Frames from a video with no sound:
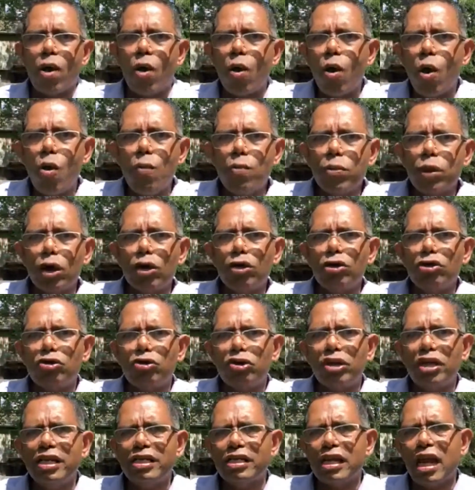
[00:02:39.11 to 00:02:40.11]
home
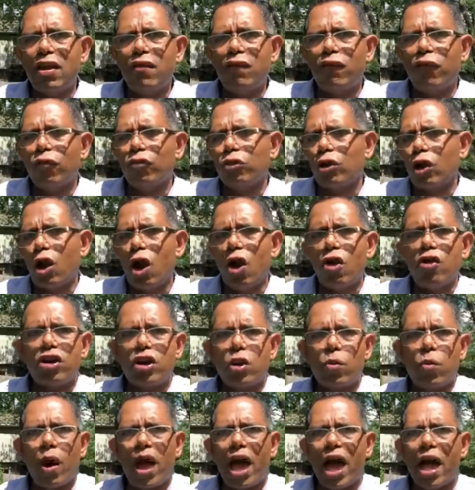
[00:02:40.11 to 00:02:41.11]
countries and for the country
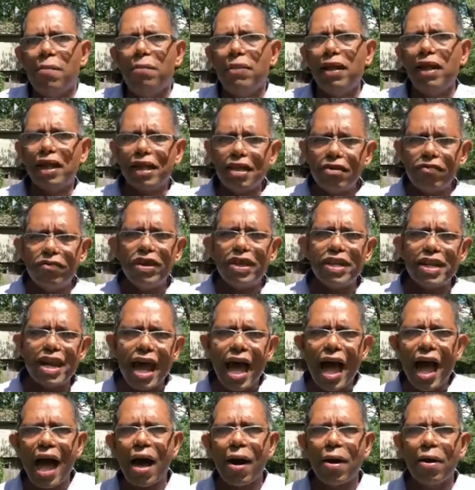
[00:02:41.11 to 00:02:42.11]
where I'm living
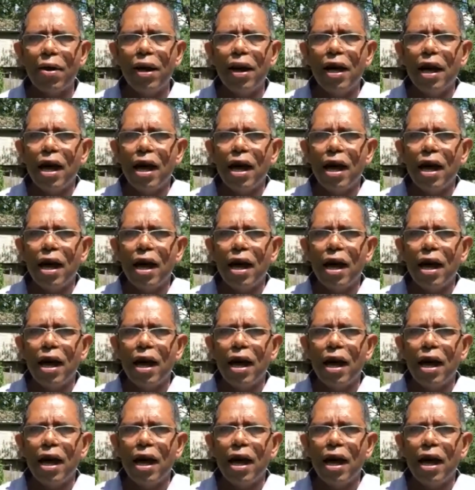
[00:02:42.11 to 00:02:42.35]
now.